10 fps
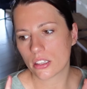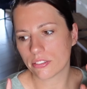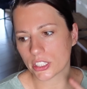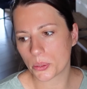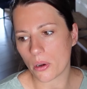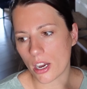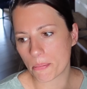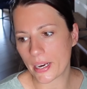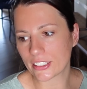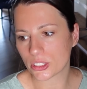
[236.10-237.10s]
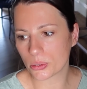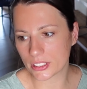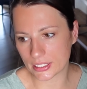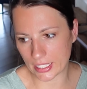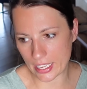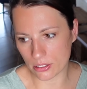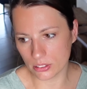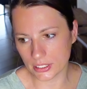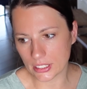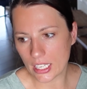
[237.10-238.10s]
the required practical
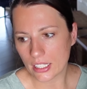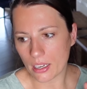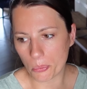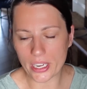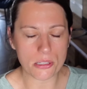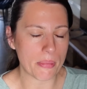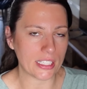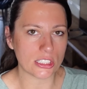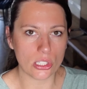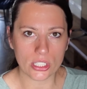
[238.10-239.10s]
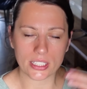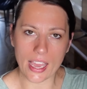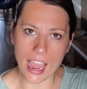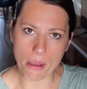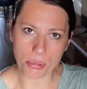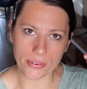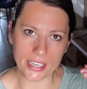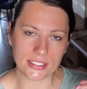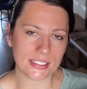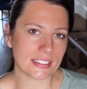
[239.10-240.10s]
skills, which means look at the
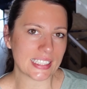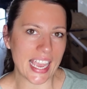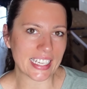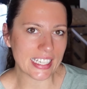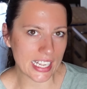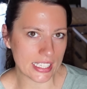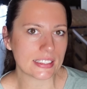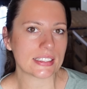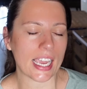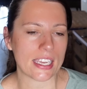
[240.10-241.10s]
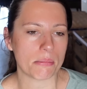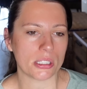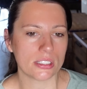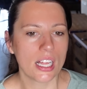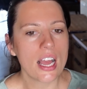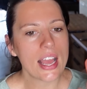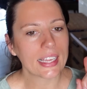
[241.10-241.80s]
apparatus and techniques table.